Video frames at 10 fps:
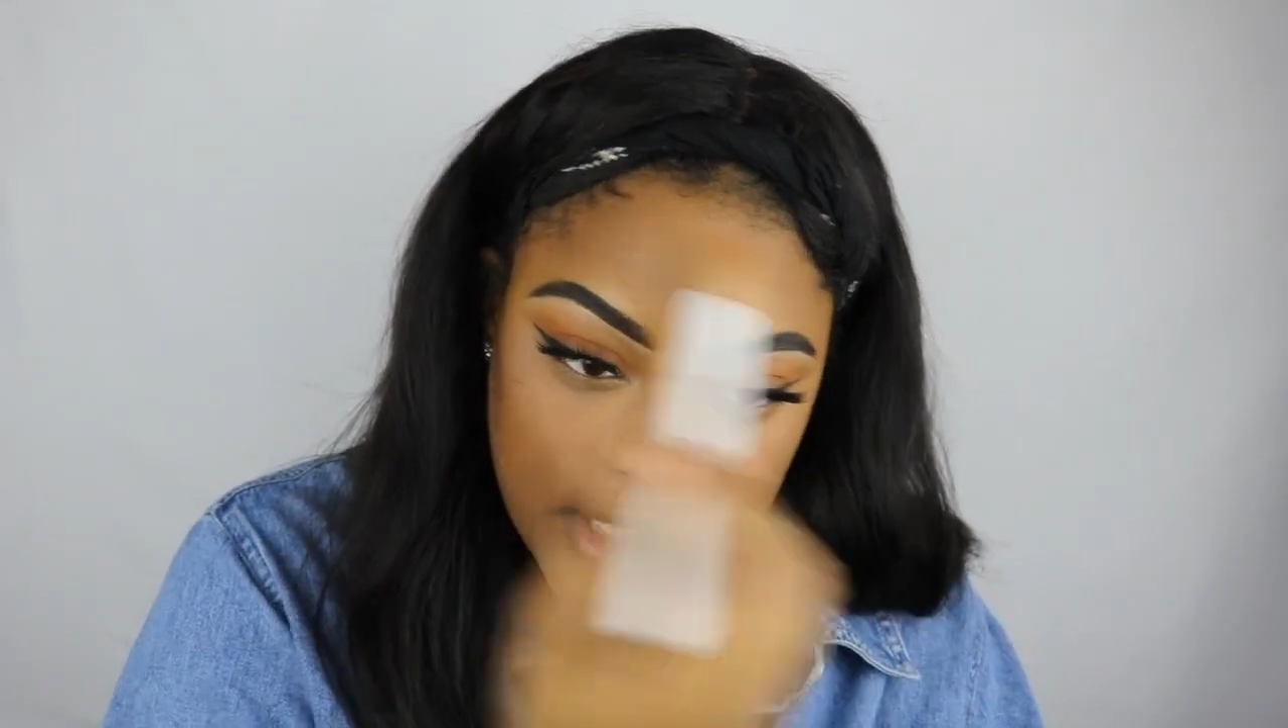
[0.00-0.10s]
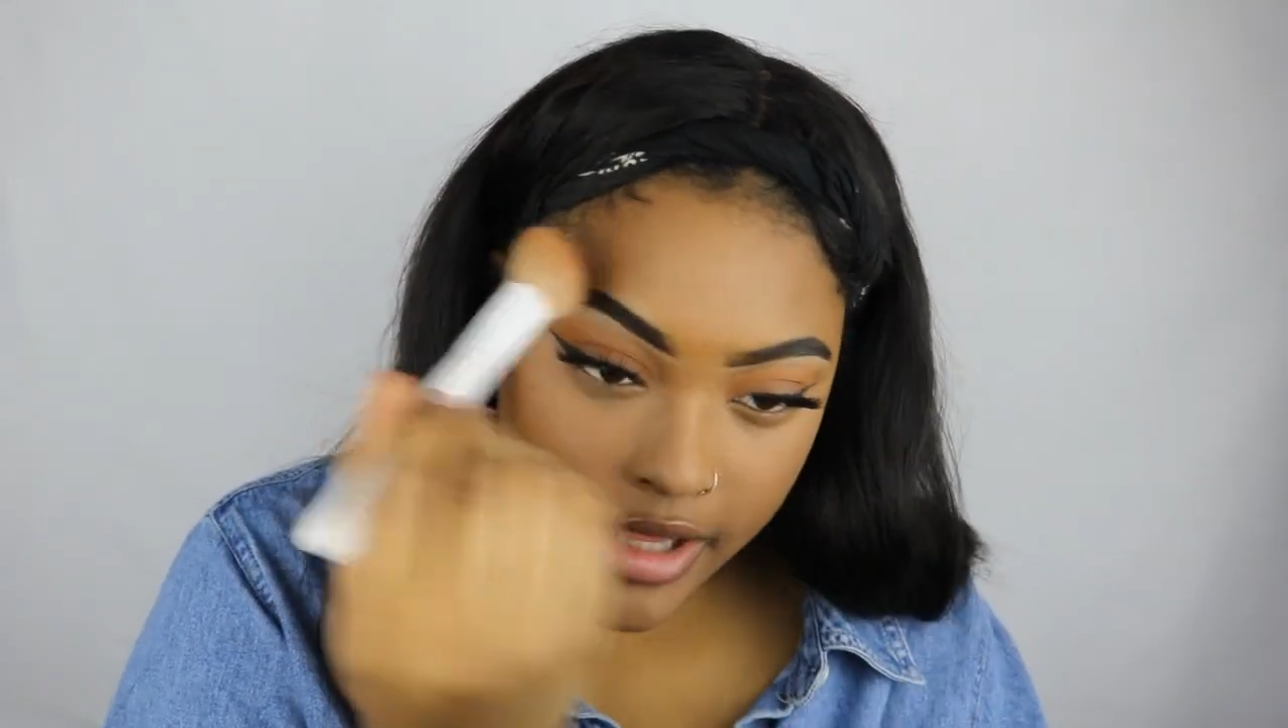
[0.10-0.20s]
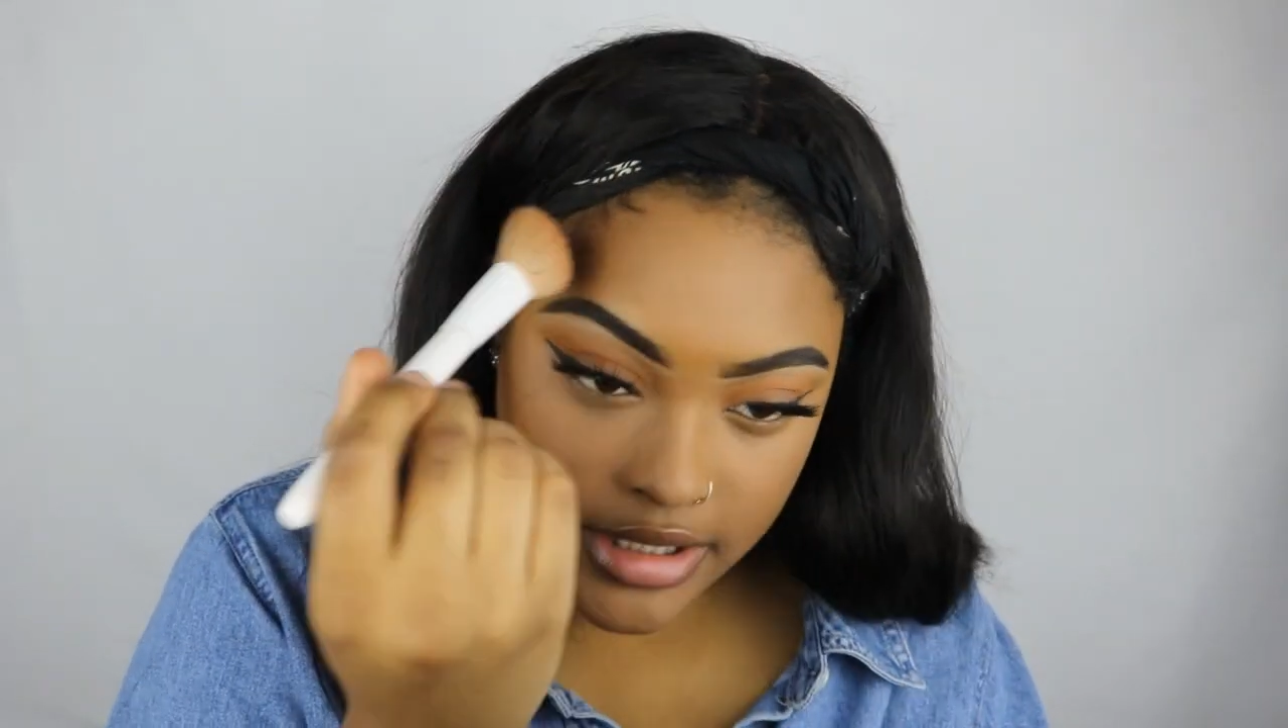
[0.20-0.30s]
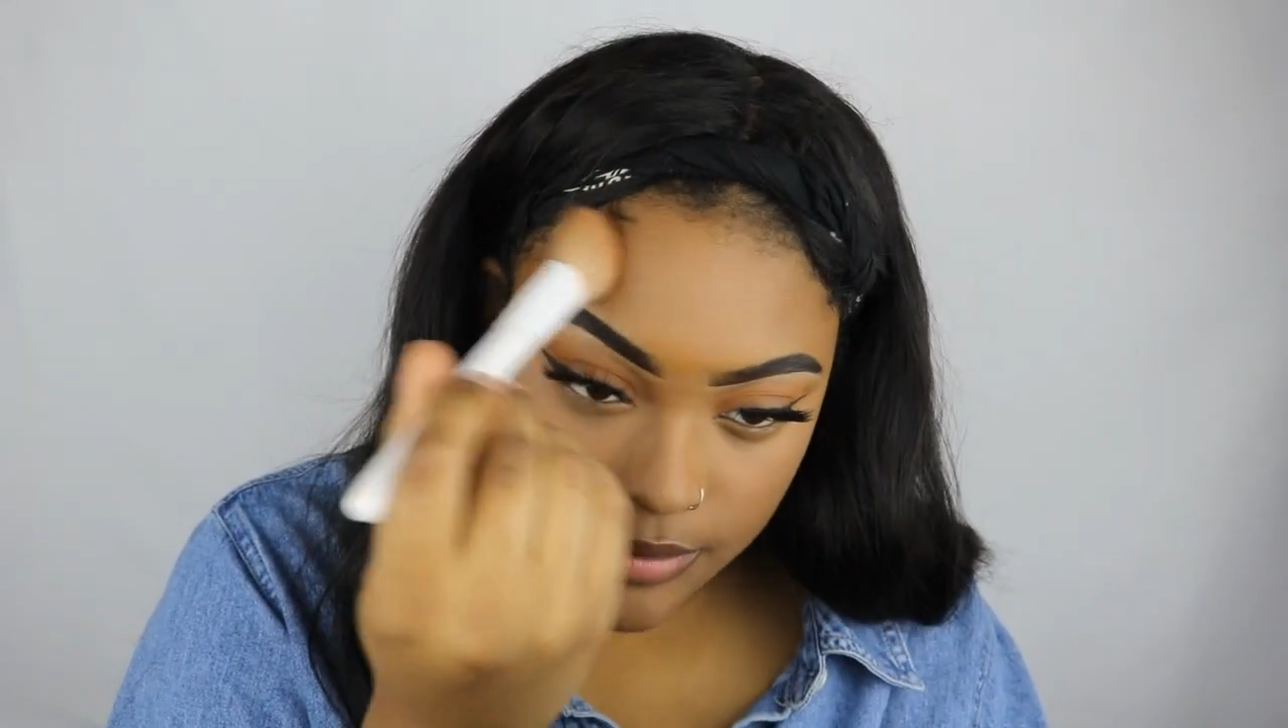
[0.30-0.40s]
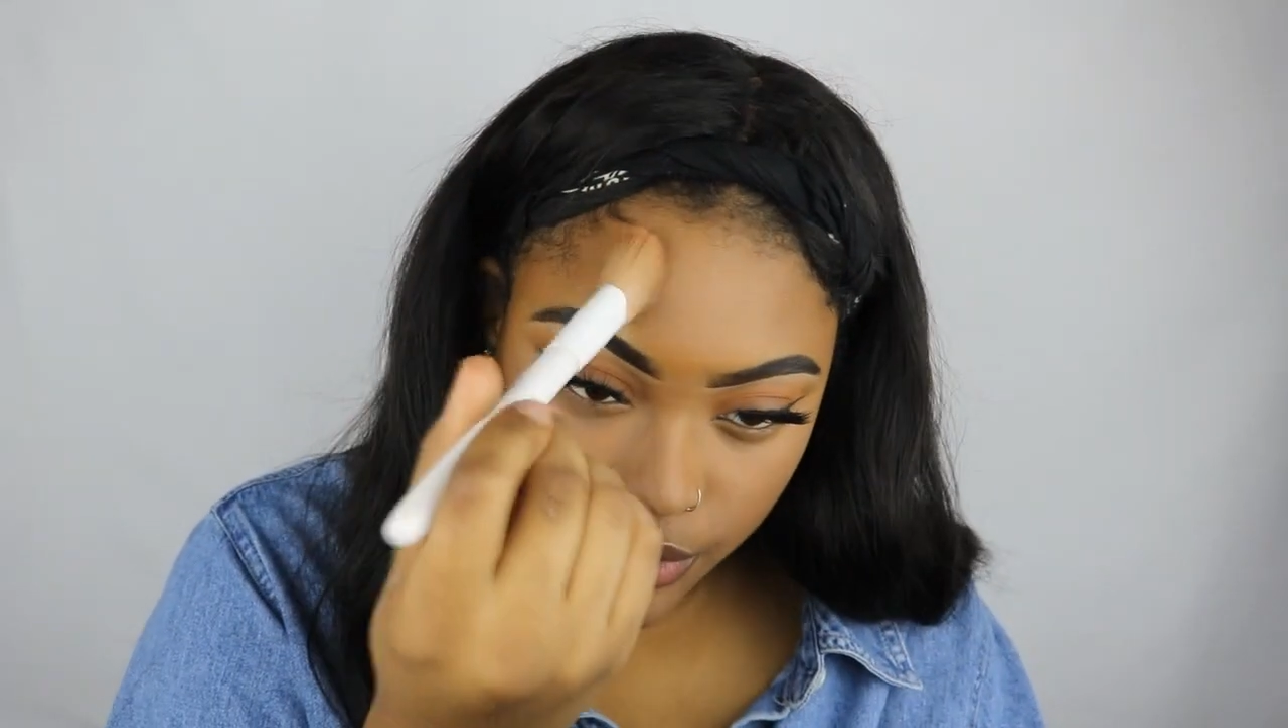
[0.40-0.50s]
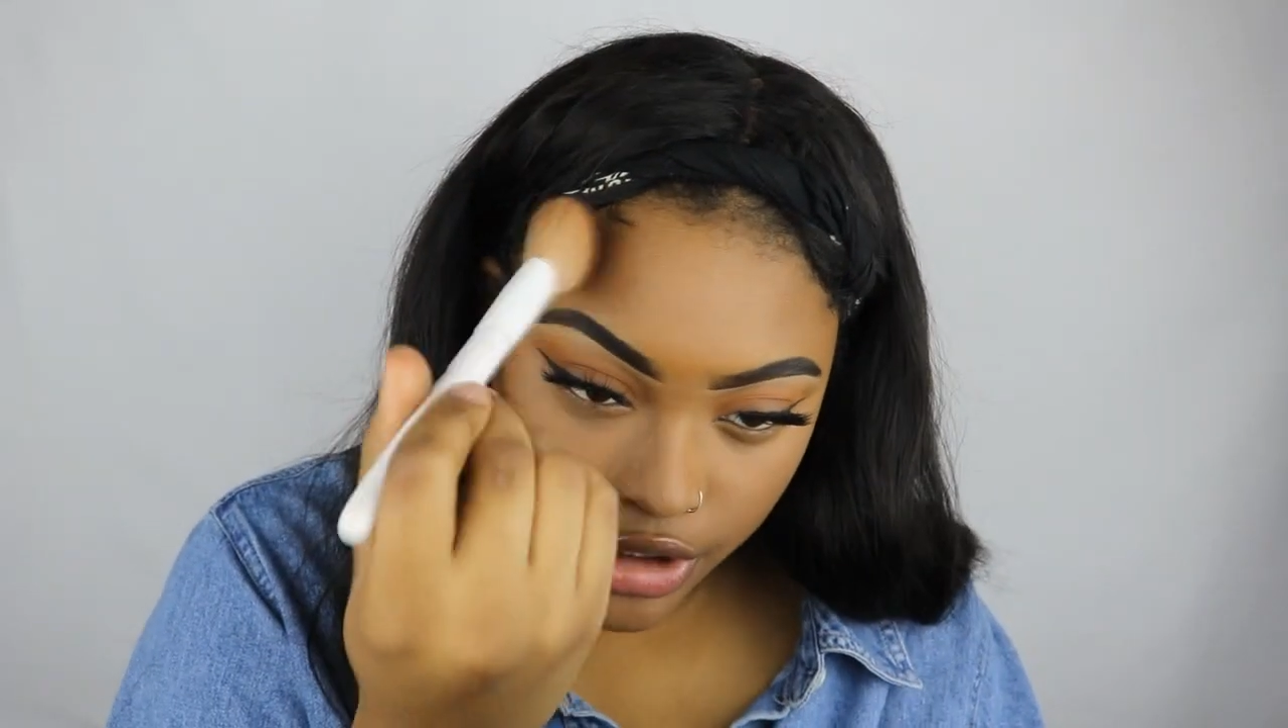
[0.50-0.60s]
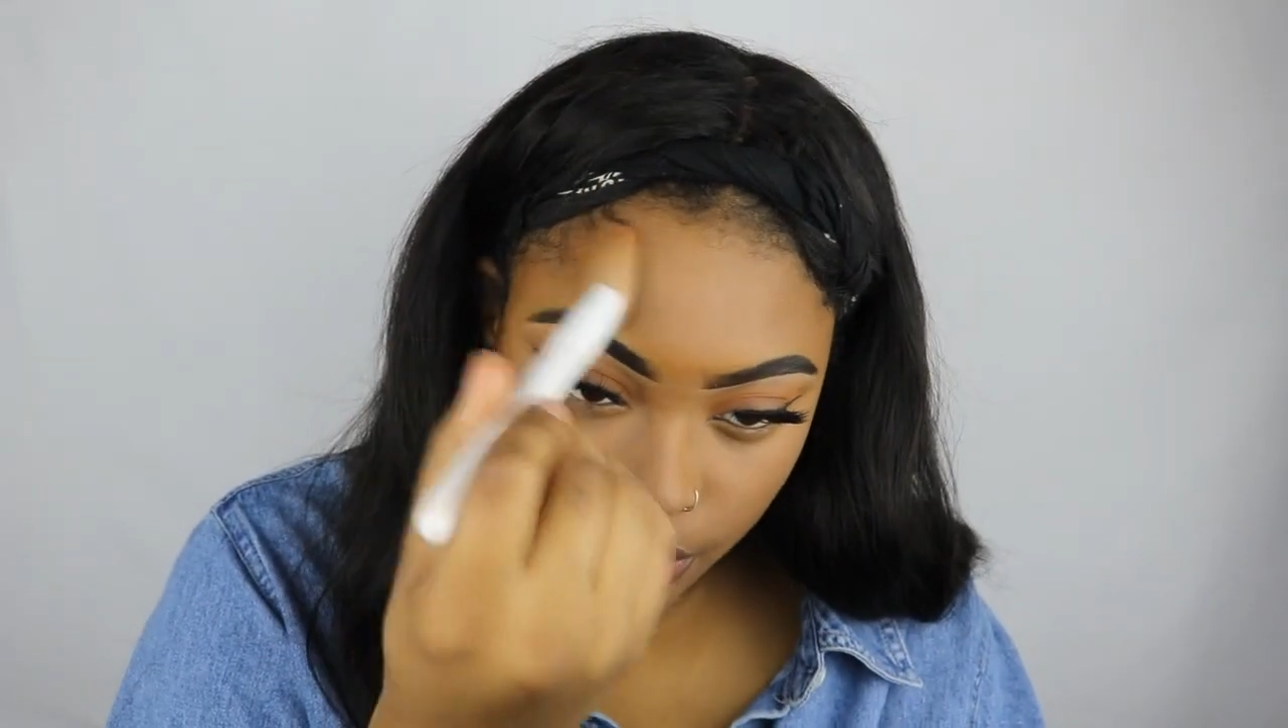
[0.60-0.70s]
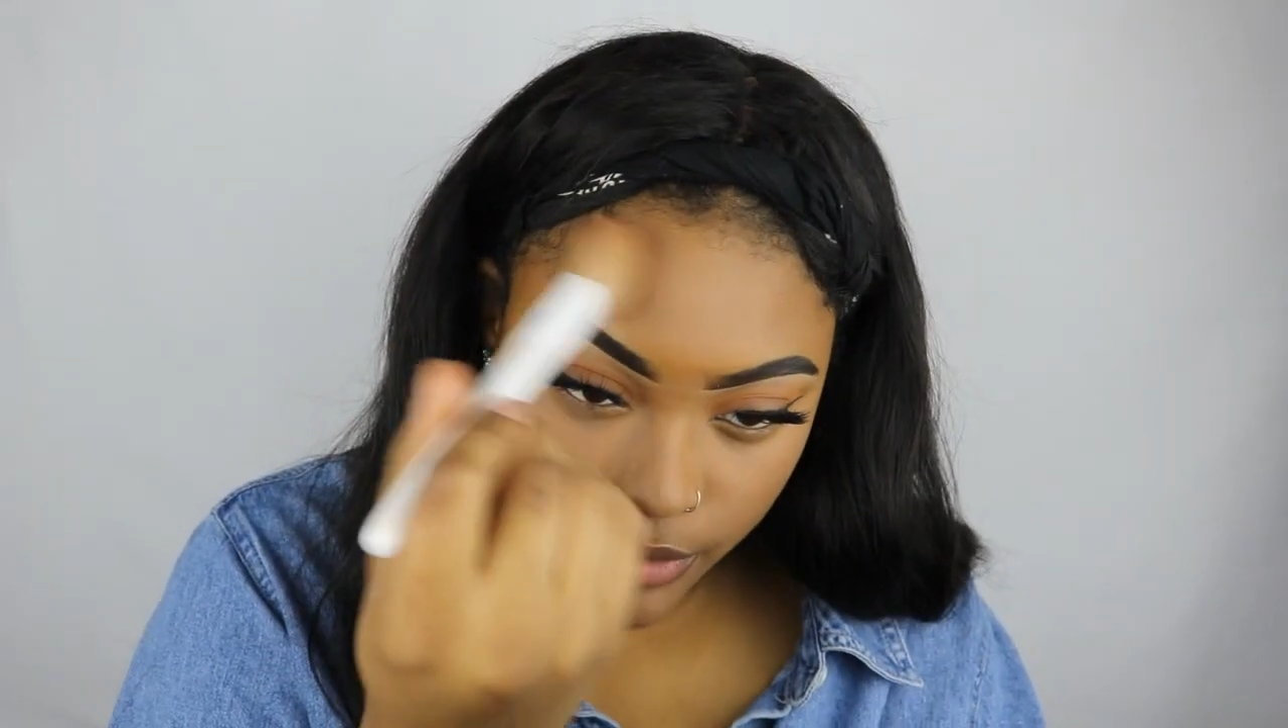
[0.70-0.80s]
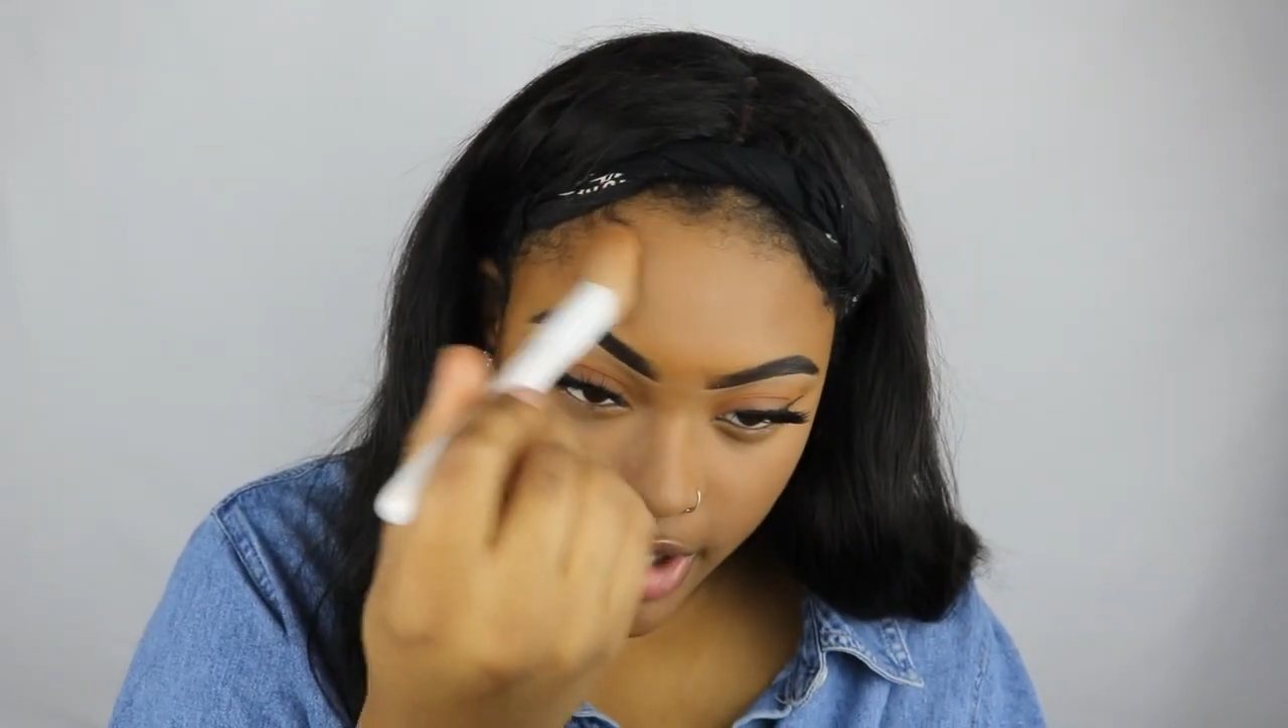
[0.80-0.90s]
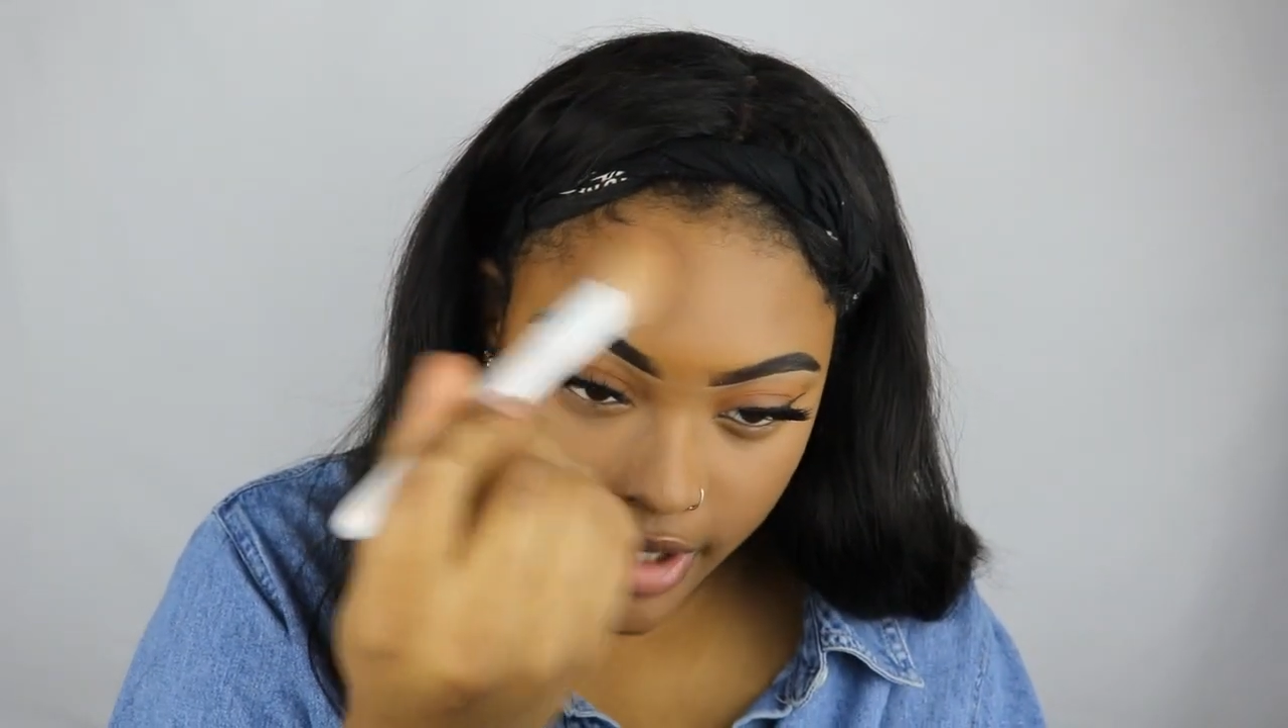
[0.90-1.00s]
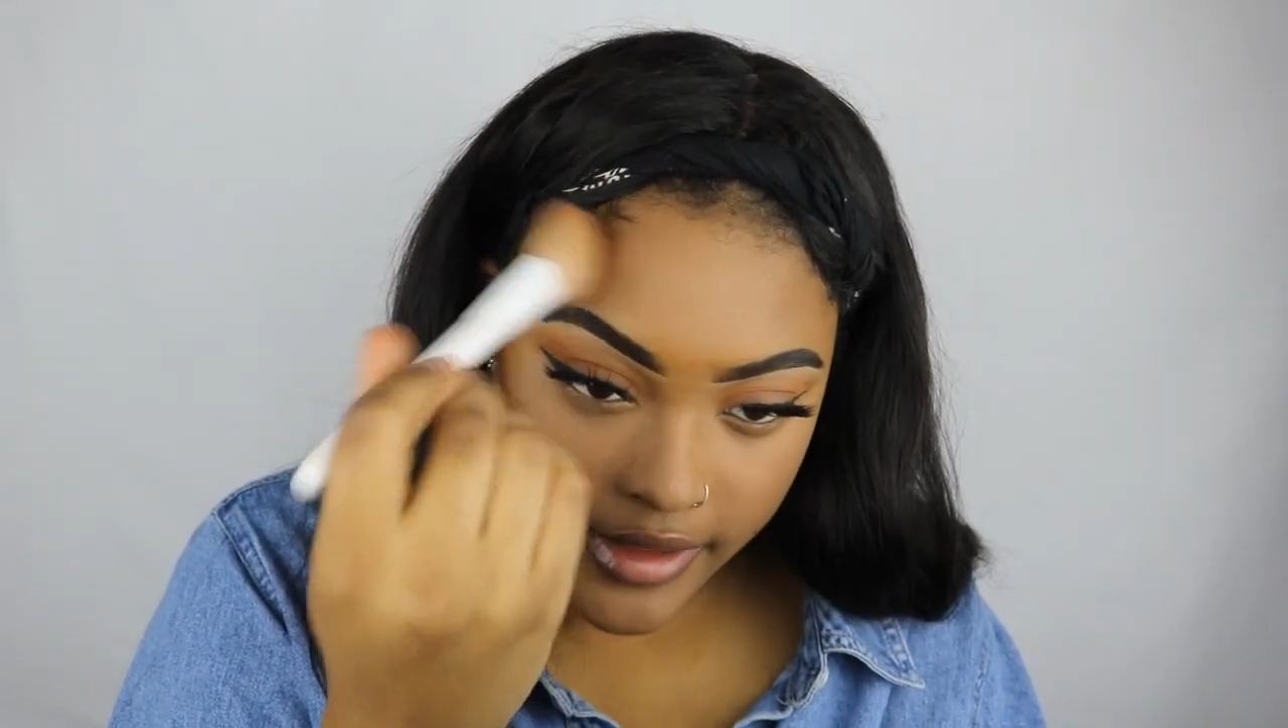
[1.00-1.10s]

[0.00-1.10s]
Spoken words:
I like to bring it around.